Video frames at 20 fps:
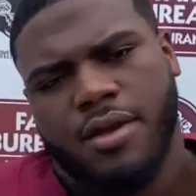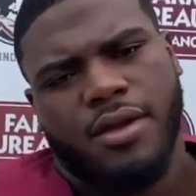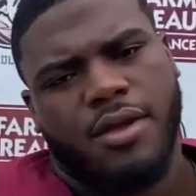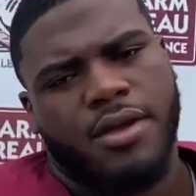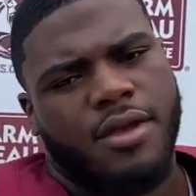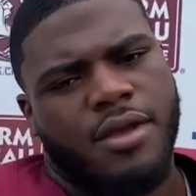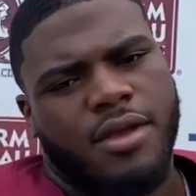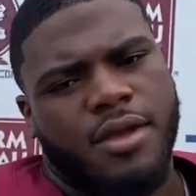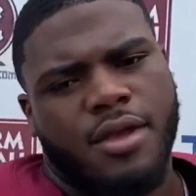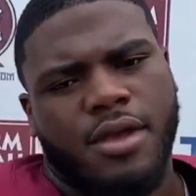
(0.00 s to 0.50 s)

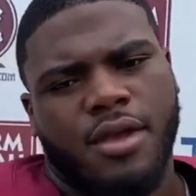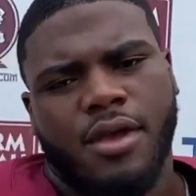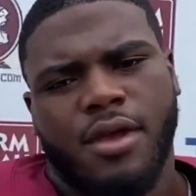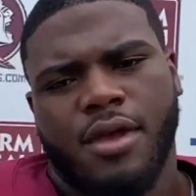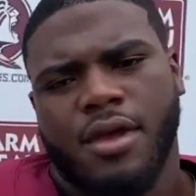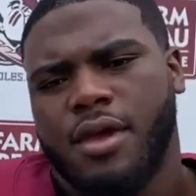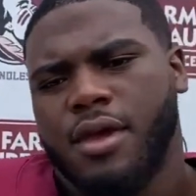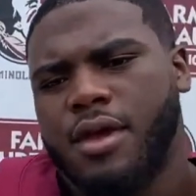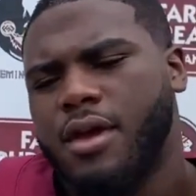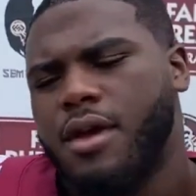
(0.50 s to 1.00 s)
have the strong
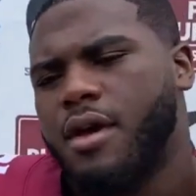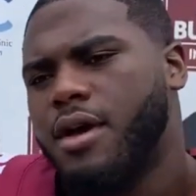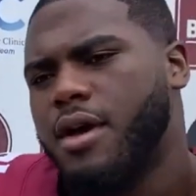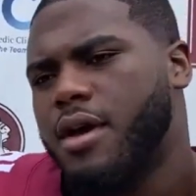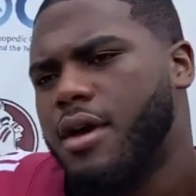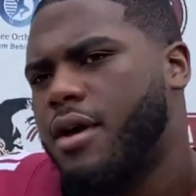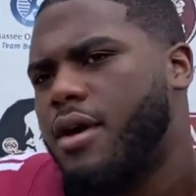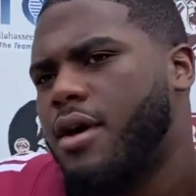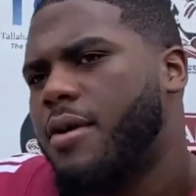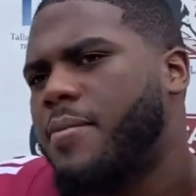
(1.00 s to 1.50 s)
ability to
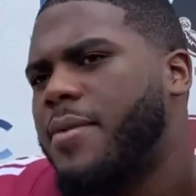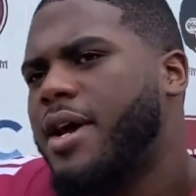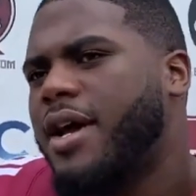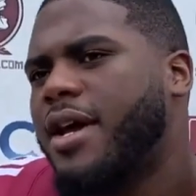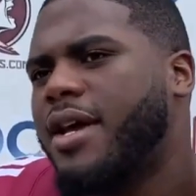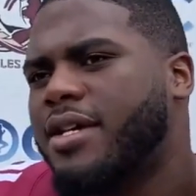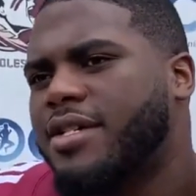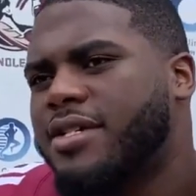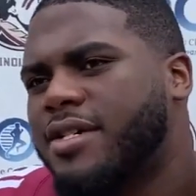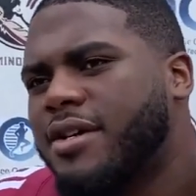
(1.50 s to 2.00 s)
push the
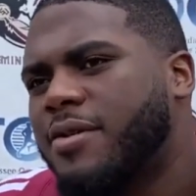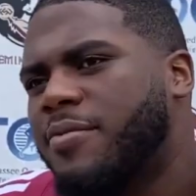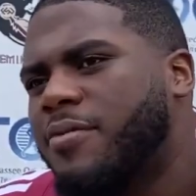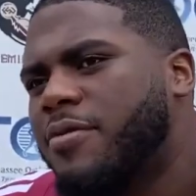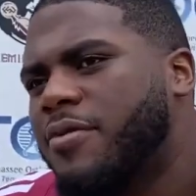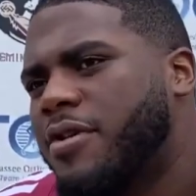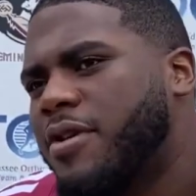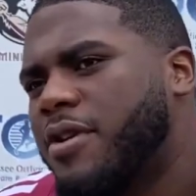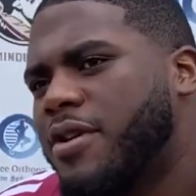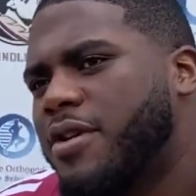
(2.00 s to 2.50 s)
pocket
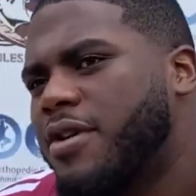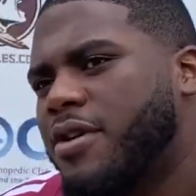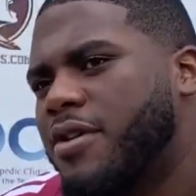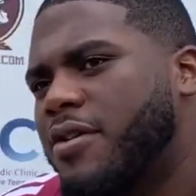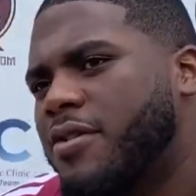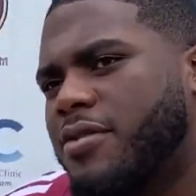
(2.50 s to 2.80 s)
to where,